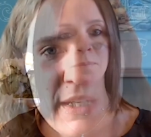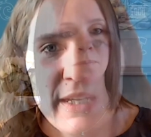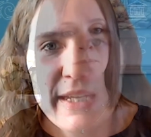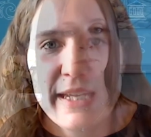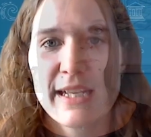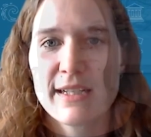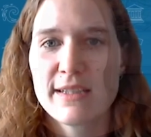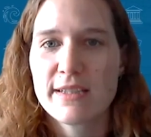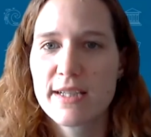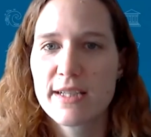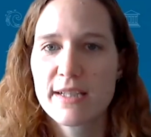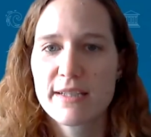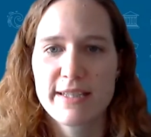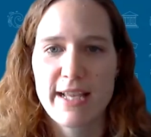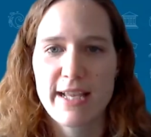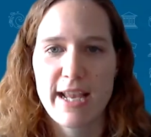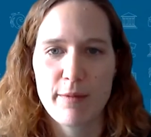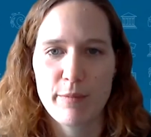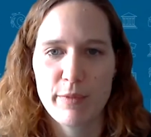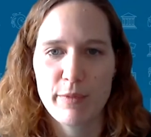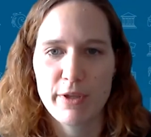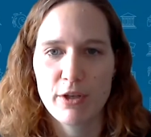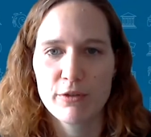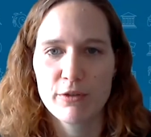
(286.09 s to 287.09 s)
It's the
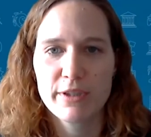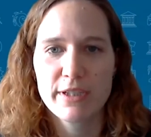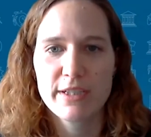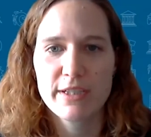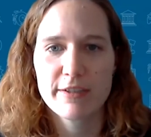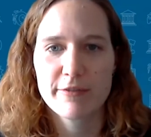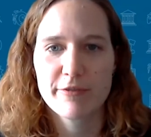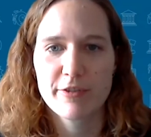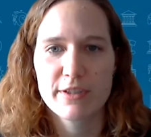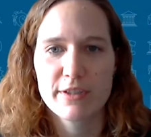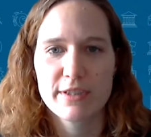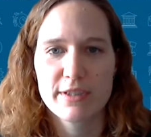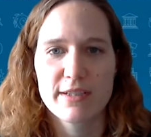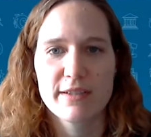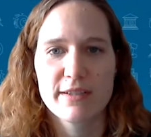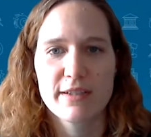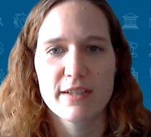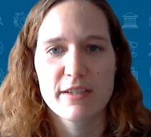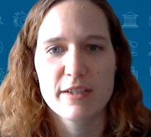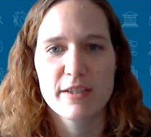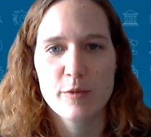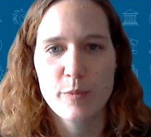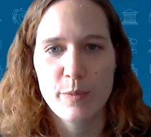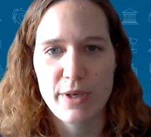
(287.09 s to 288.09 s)
same. The only difference is the
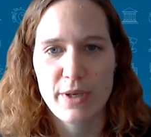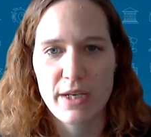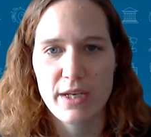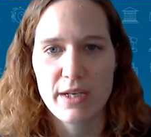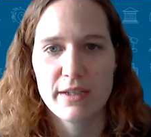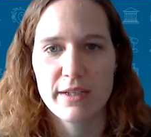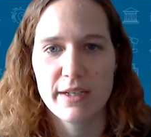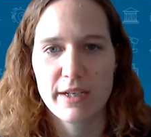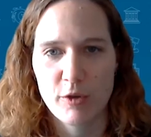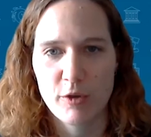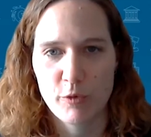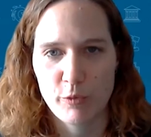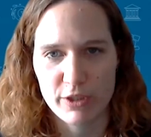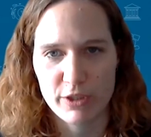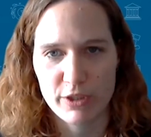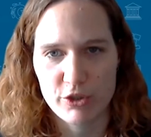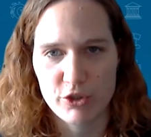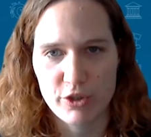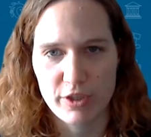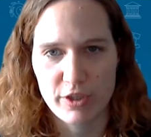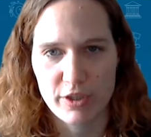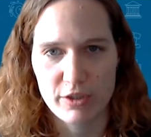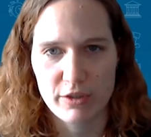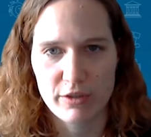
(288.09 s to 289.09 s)
speed at
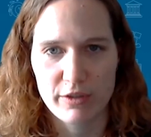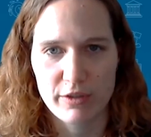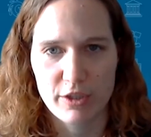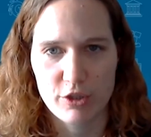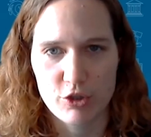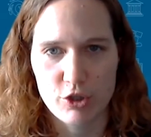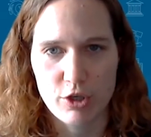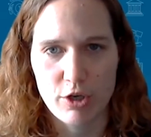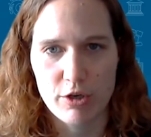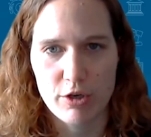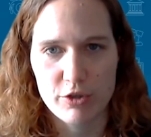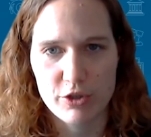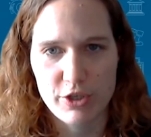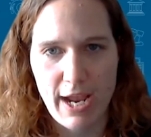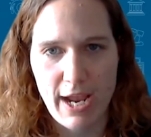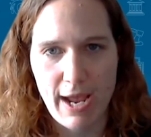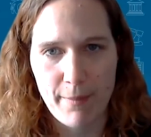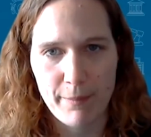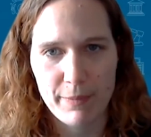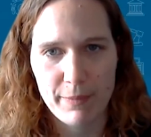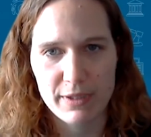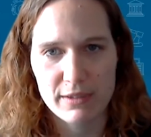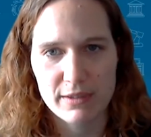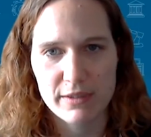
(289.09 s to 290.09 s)
which the charge
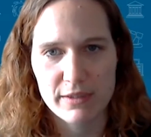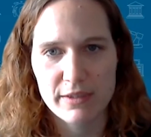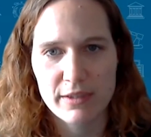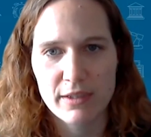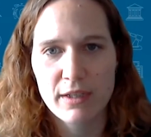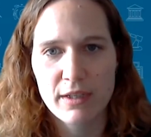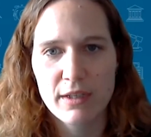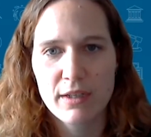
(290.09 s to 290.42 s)
happens.